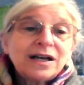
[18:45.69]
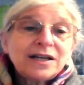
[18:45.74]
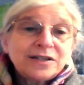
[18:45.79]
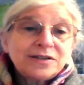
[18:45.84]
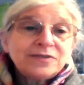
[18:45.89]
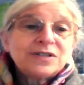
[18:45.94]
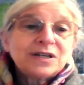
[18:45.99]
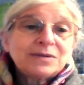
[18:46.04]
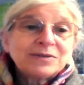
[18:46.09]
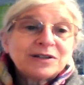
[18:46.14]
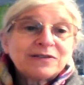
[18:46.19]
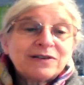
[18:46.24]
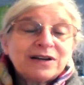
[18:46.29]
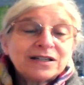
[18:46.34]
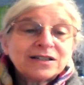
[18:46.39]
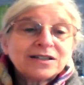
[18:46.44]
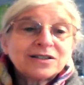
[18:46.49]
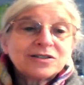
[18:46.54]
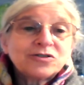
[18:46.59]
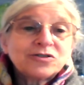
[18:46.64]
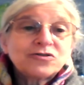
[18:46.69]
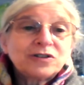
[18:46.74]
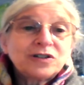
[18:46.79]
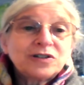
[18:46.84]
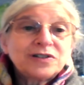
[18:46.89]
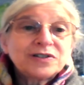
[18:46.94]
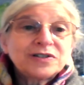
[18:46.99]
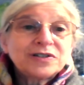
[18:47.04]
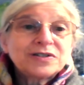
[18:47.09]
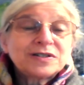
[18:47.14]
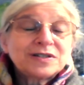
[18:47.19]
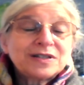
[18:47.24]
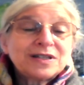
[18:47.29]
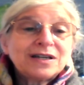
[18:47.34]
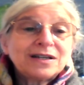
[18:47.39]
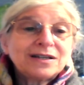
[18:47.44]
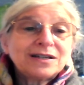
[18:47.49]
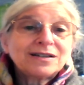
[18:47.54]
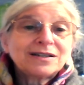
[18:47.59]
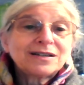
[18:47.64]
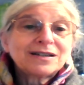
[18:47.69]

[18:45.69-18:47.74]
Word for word: kind of democratic controls that,